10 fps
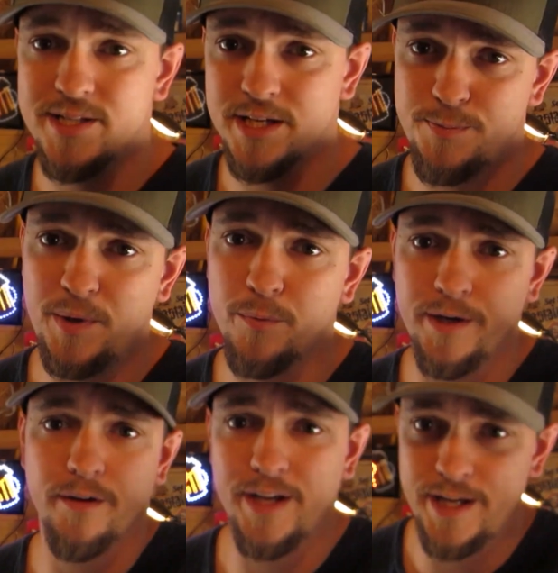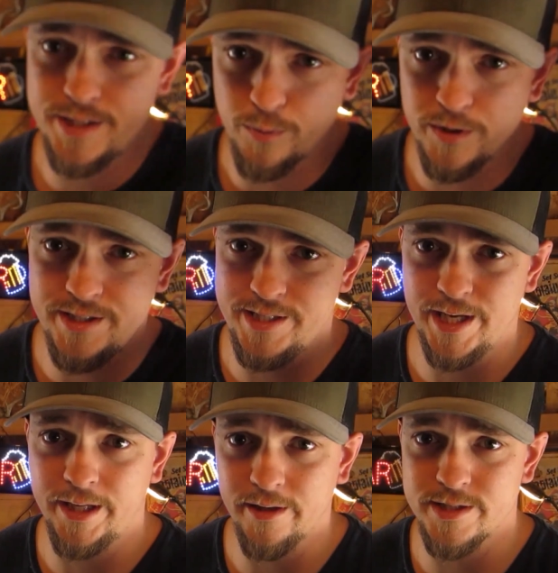let's be real, it's a
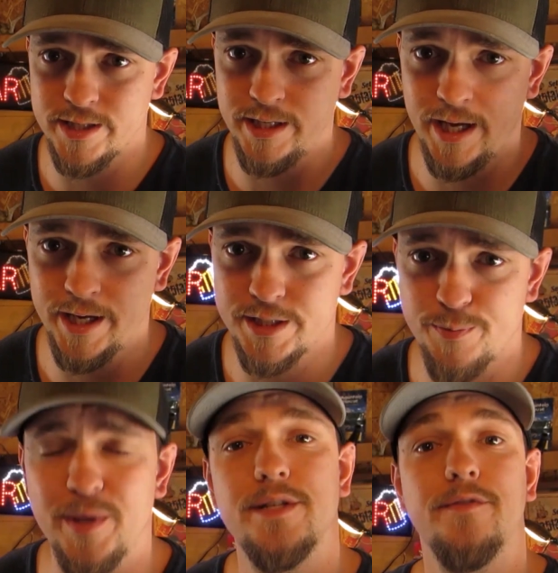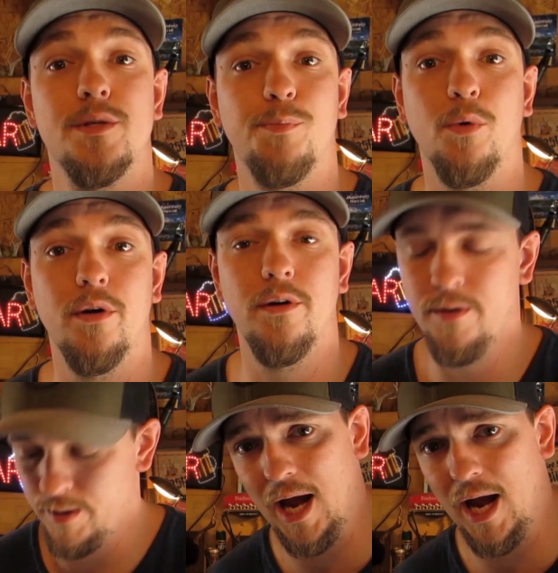ridiculously expensive sport.